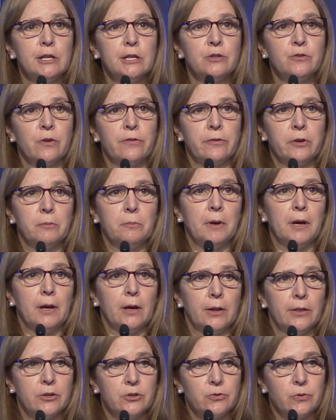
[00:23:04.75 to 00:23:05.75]
driven by
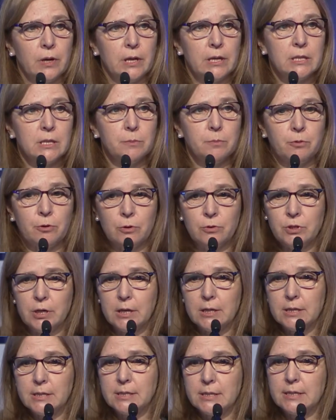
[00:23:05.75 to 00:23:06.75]
all the transit
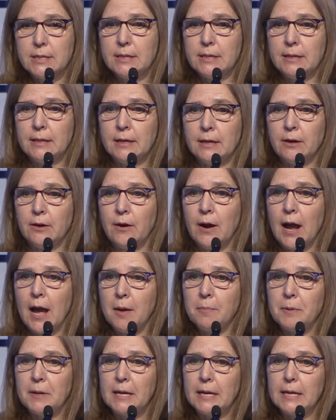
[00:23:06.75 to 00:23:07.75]
projects that are
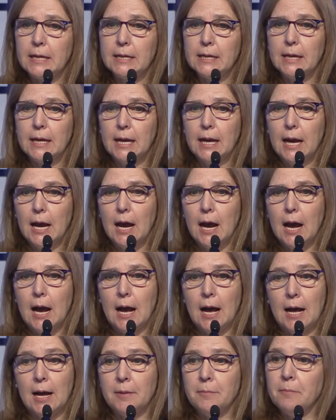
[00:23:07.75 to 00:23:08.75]
happening.
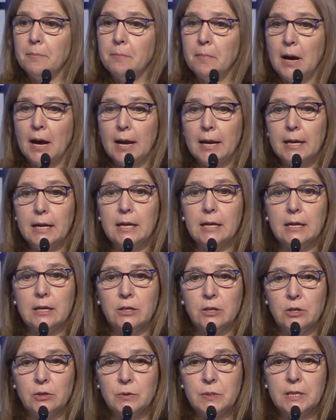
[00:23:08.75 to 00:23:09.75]
Um, mining
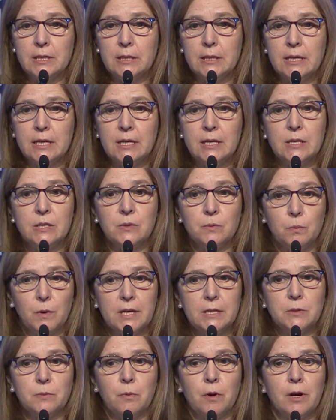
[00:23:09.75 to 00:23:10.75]
and utilities,
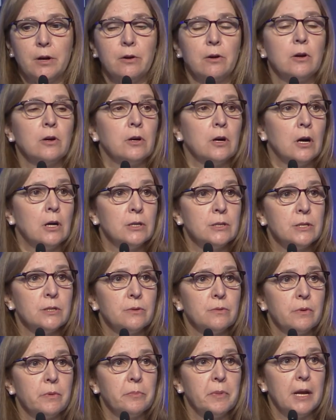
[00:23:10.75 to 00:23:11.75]
wastewater are also
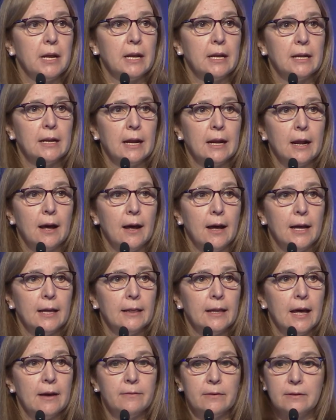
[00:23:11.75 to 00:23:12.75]
remaining at high
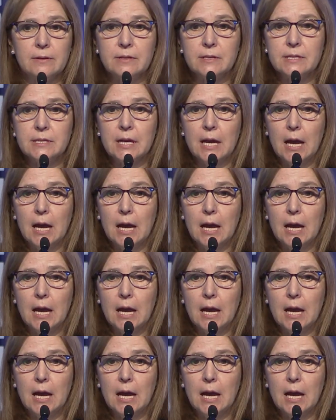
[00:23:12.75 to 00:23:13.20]
levels